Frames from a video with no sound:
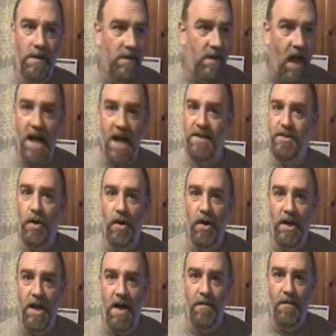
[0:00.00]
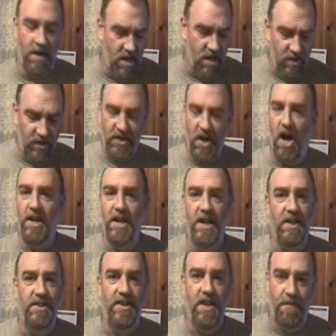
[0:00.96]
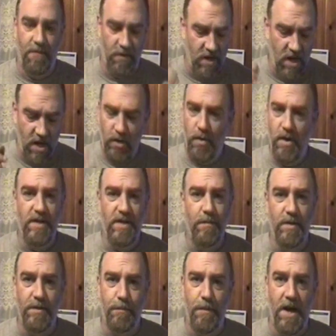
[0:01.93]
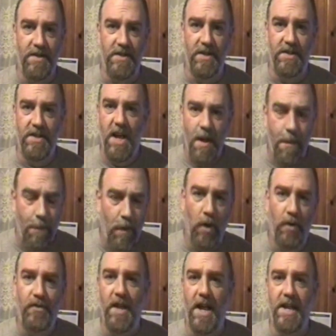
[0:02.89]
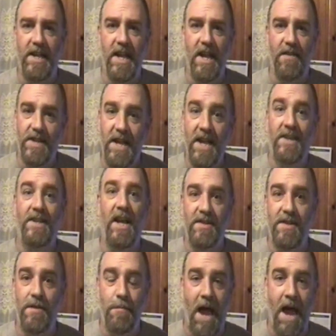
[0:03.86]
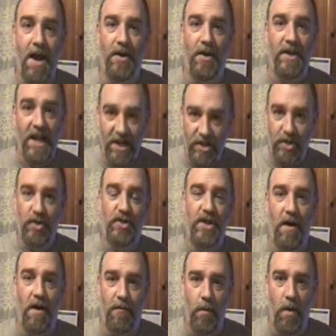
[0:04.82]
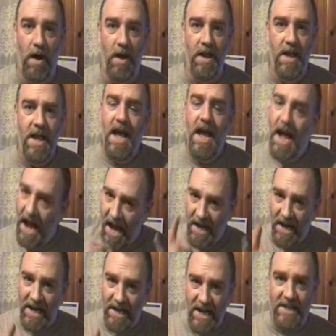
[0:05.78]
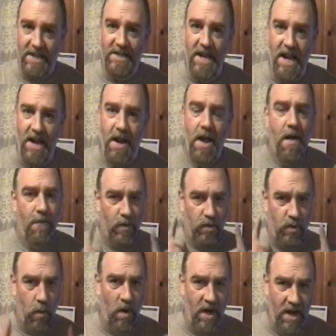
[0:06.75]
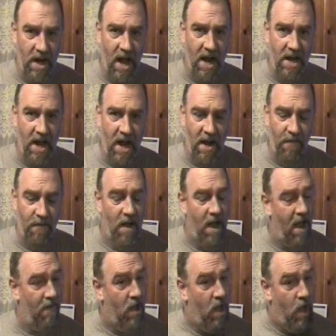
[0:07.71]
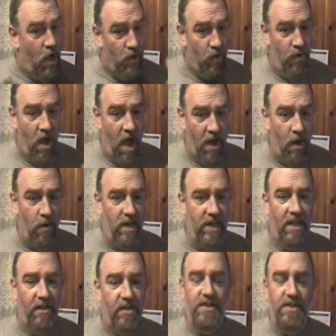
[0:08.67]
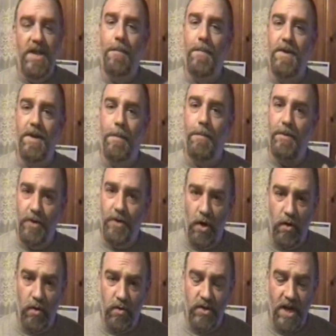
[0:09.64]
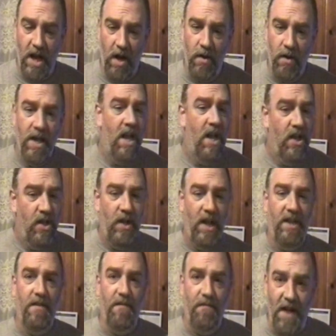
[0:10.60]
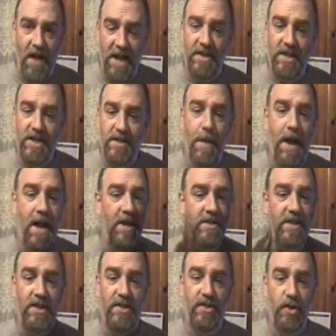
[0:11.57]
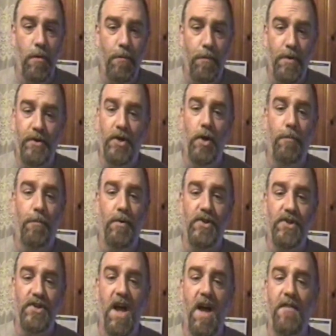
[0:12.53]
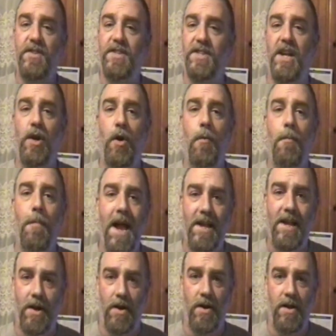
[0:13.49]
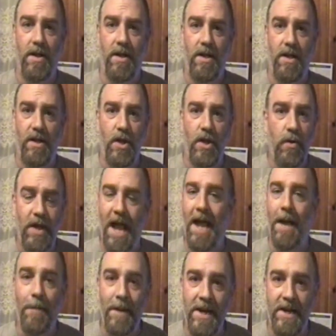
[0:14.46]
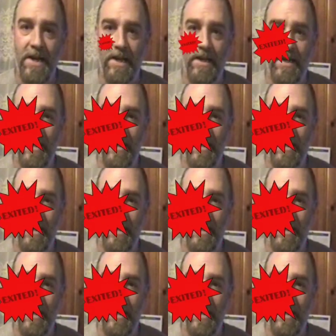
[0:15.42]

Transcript: Guys are going to love it. Stocking stuffers, Christmas presents, birthday gifts, it doesn't matter. Get yourself one. And like I said, for twenty-nine ninety-five, you not only get the Sippin' Dippin' Turtle Shell, you get the Fancy-Schmancy Super-Duper Snuff-Sickle Maker. You can't beat it.